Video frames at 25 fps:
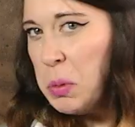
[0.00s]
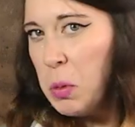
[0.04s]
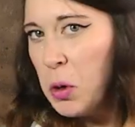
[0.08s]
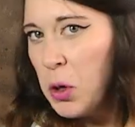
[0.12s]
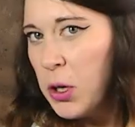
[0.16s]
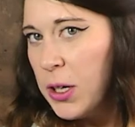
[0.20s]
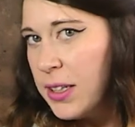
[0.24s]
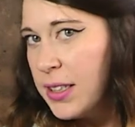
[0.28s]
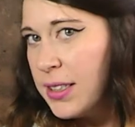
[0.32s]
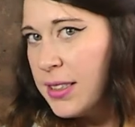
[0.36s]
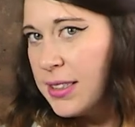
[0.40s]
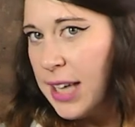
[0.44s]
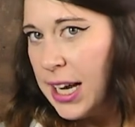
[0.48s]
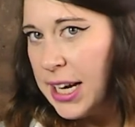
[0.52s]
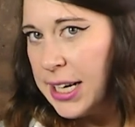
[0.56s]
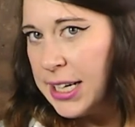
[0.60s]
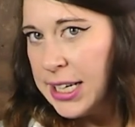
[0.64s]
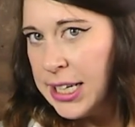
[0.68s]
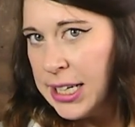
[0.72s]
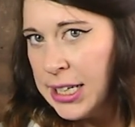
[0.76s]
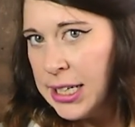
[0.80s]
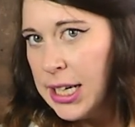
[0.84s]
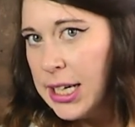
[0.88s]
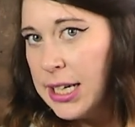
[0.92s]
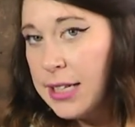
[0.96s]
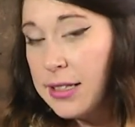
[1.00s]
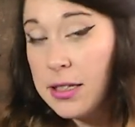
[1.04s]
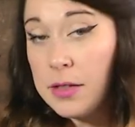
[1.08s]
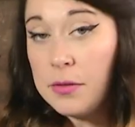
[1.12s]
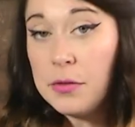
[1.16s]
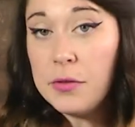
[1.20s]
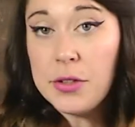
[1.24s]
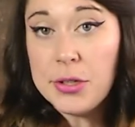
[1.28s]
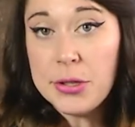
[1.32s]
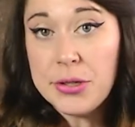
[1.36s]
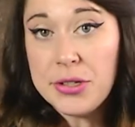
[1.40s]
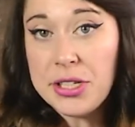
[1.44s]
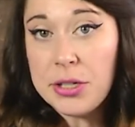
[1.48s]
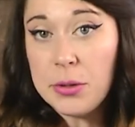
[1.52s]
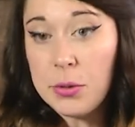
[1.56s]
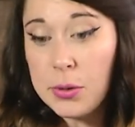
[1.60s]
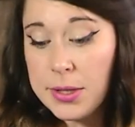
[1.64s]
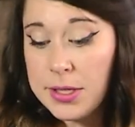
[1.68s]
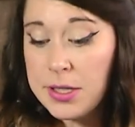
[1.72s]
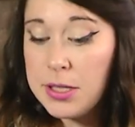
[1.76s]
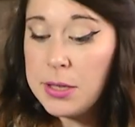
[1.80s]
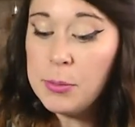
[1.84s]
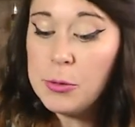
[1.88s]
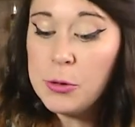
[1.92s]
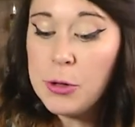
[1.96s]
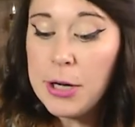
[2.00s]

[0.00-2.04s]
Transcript: more exciting is infused it with some